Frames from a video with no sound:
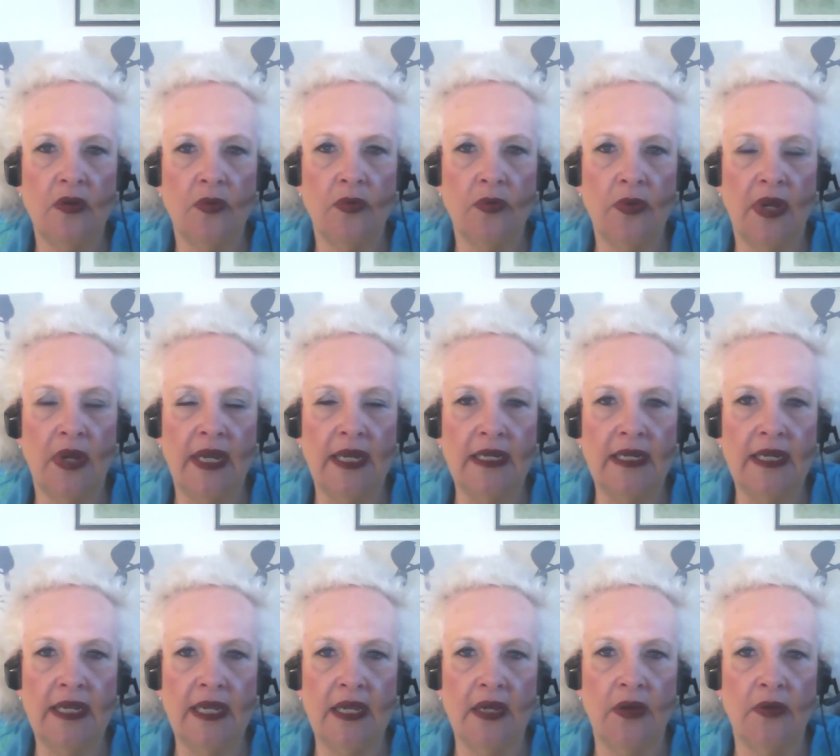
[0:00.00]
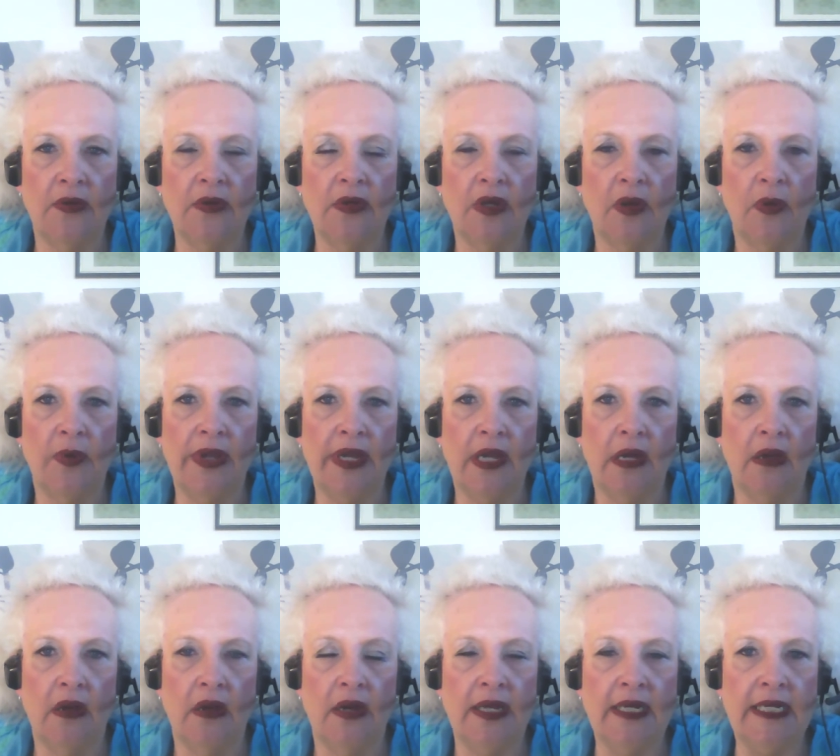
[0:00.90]
right now going
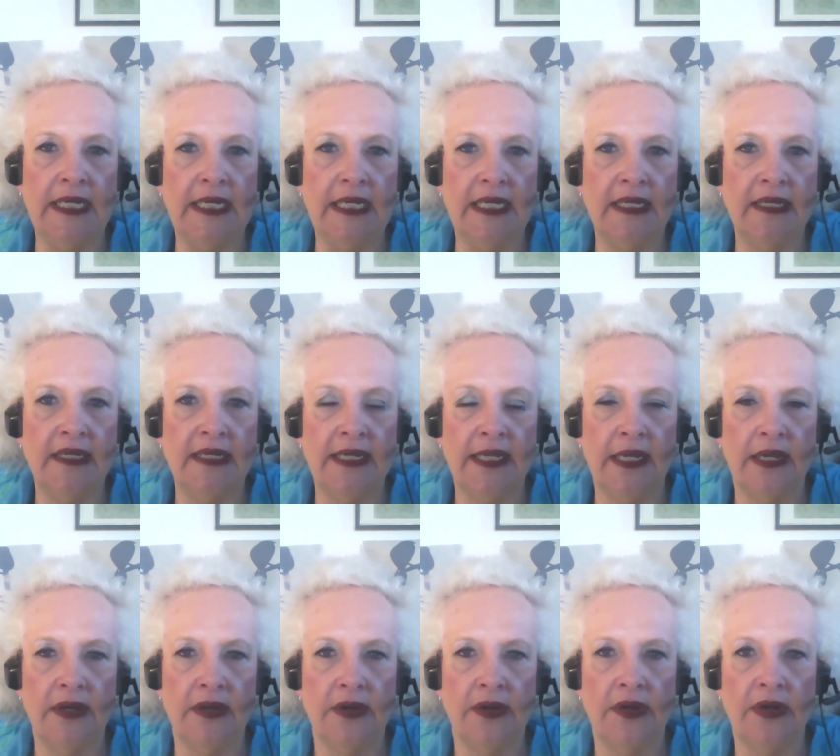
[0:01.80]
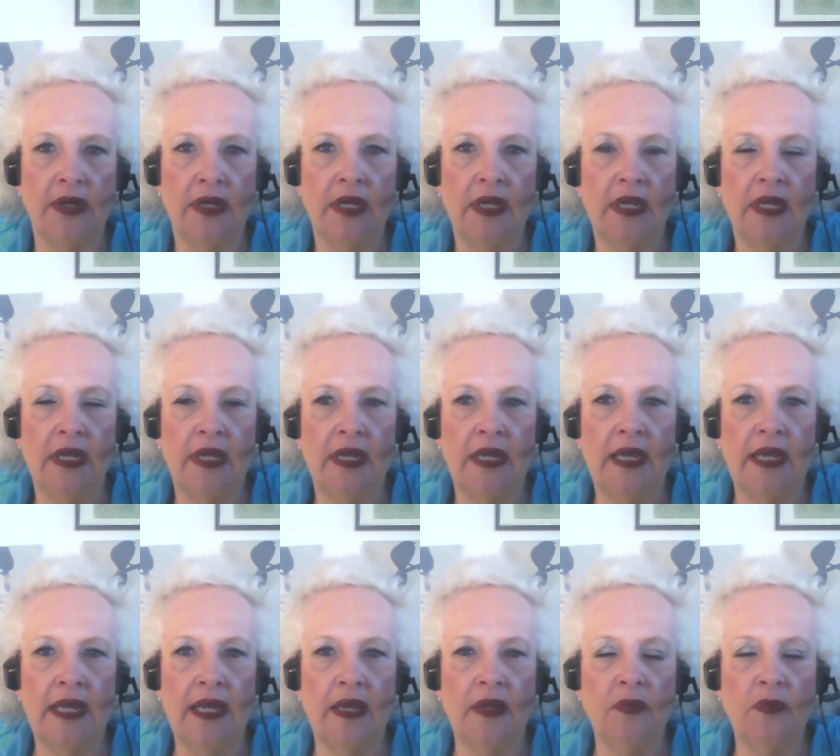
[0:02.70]
on in there.
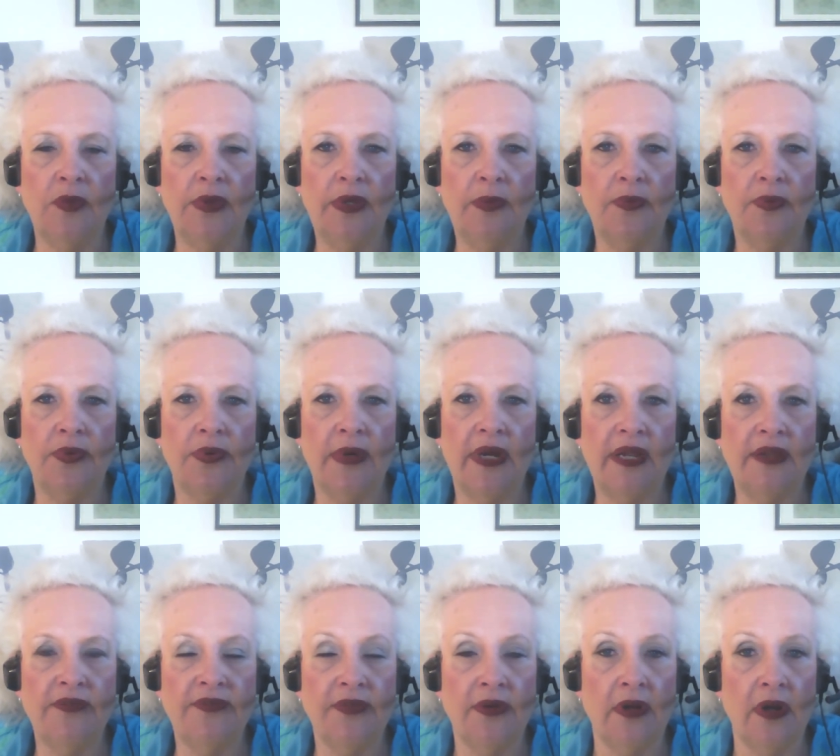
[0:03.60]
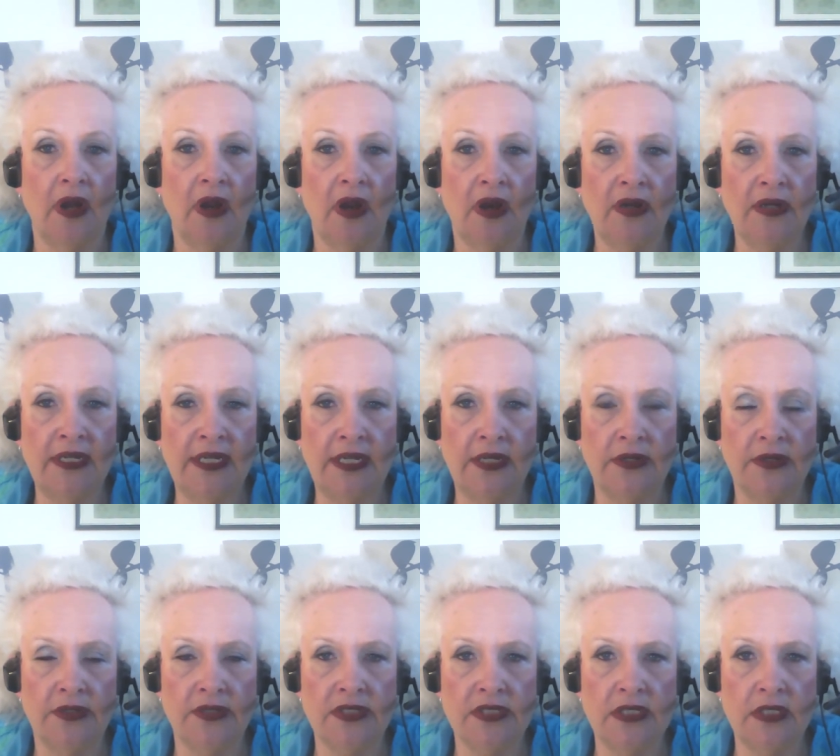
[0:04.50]
And we pray for our
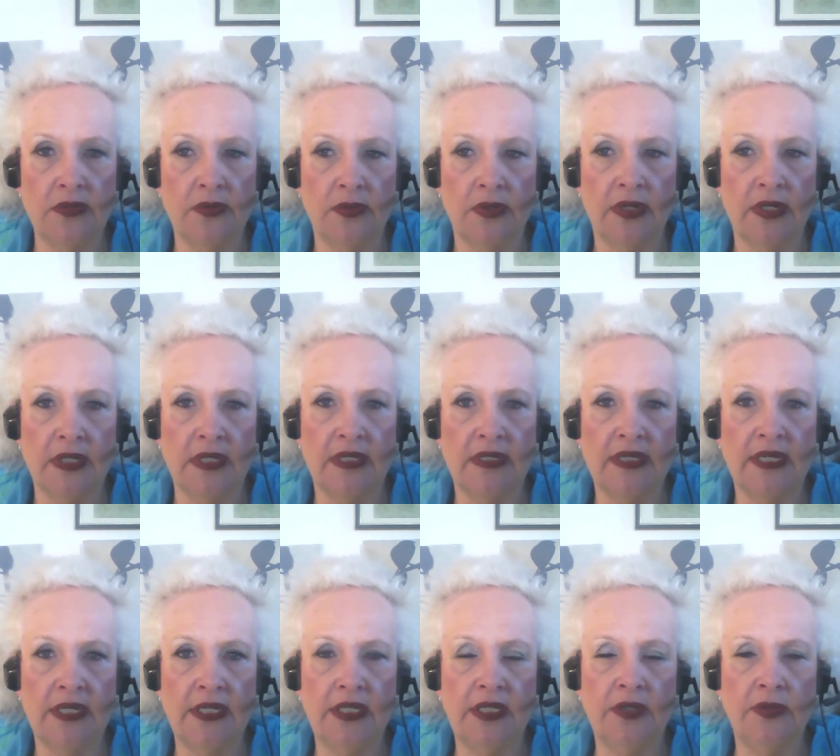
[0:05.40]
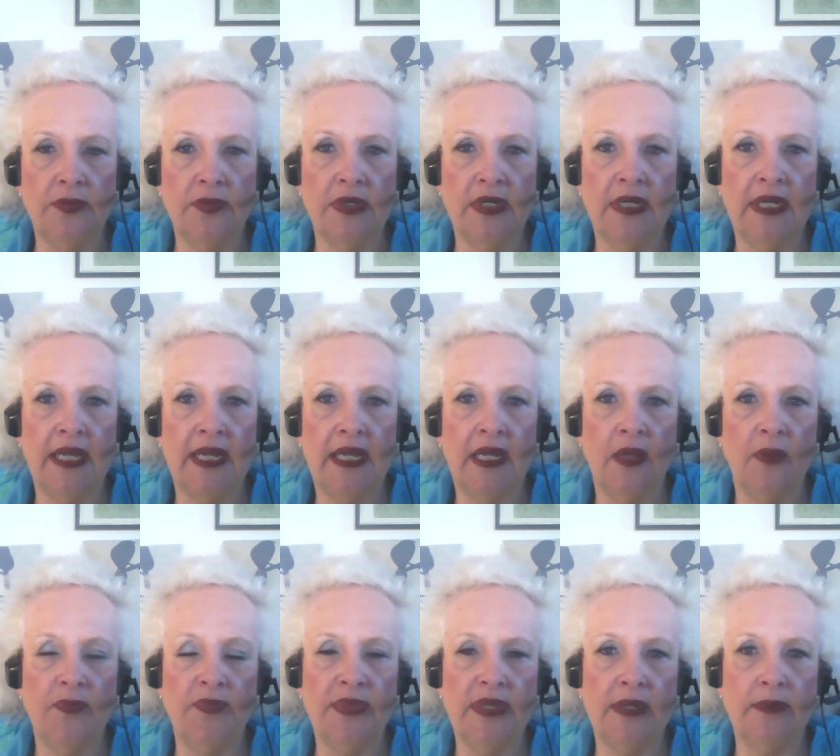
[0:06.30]
leaders, Lord, that you would
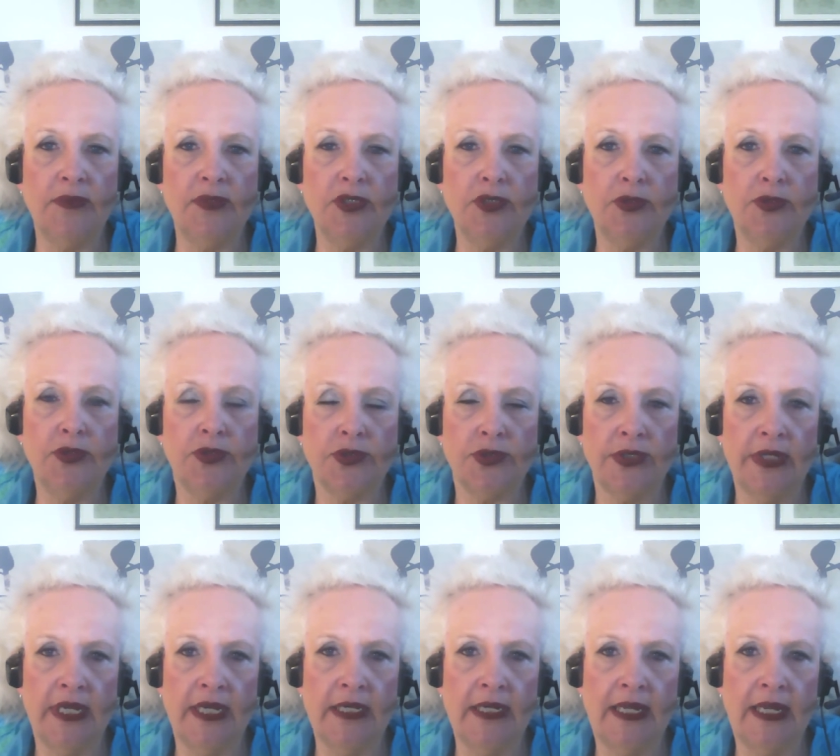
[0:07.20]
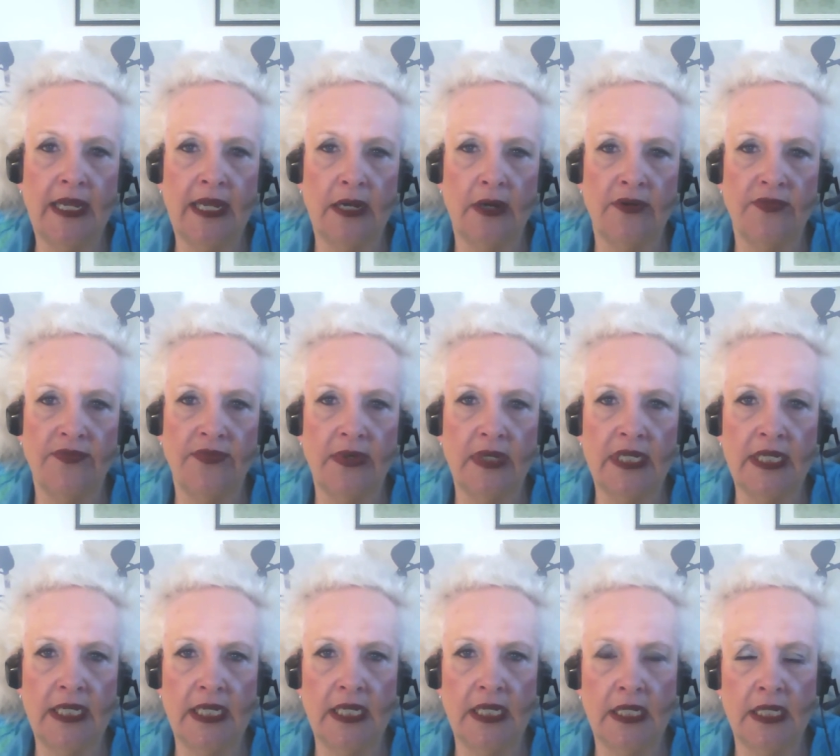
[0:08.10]
help them to tread
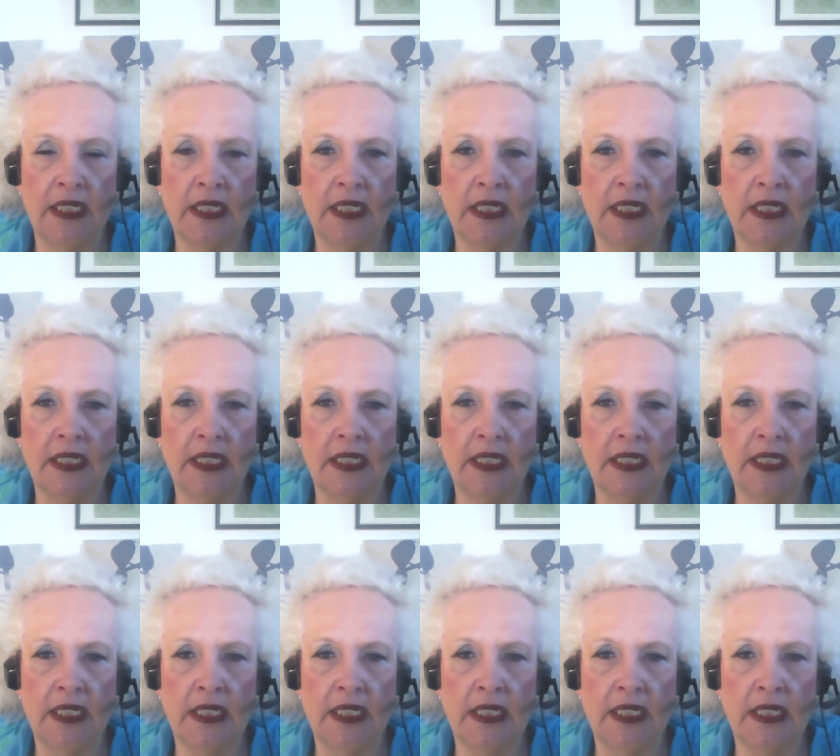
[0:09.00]
carefully.